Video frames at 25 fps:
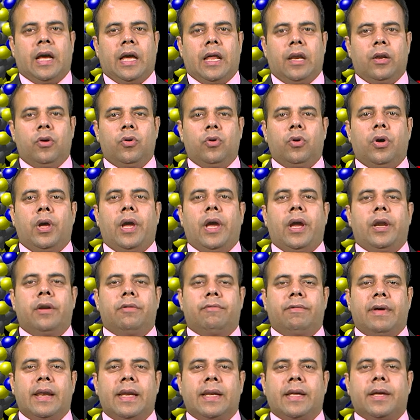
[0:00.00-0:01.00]
Hello
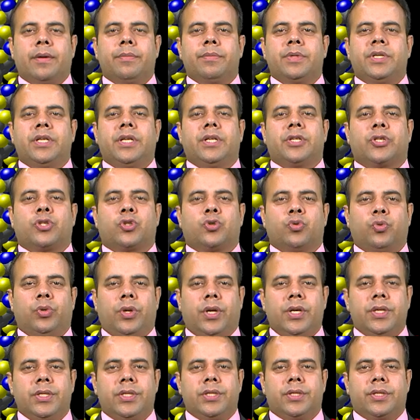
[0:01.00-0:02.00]
and welcome dear
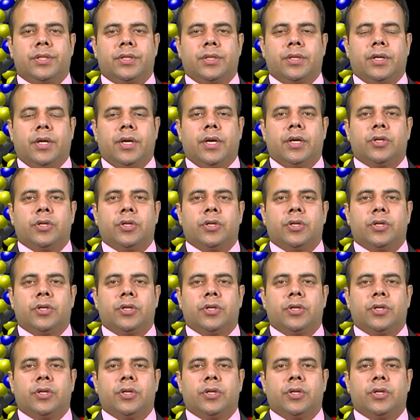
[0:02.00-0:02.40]
students.